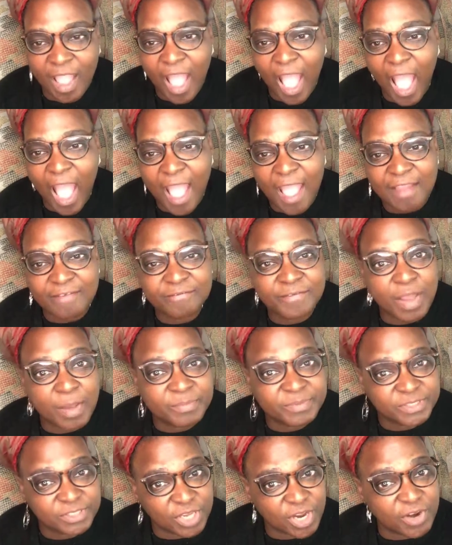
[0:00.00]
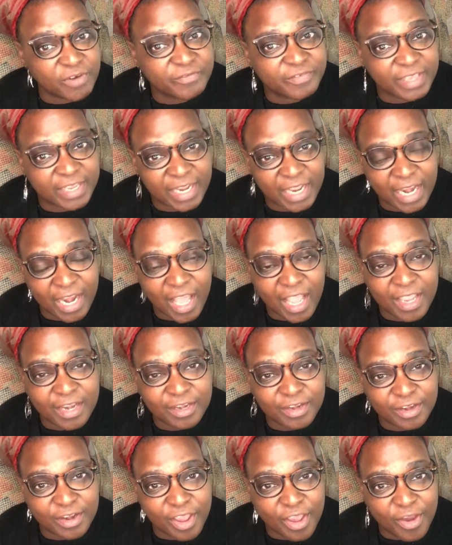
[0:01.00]
I've observed it and I
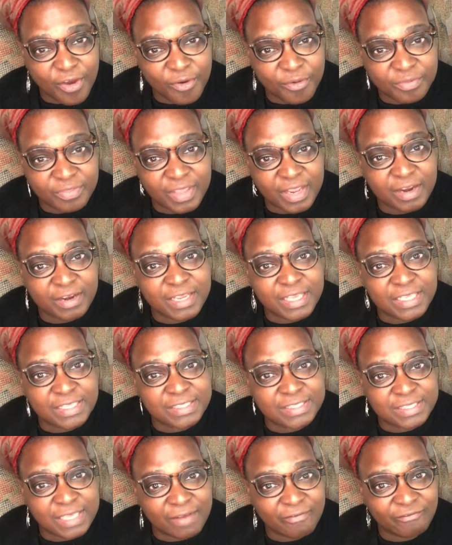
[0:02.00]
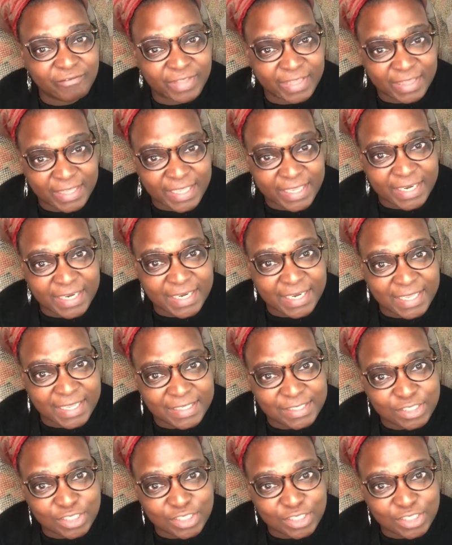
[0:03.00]
know there is some validity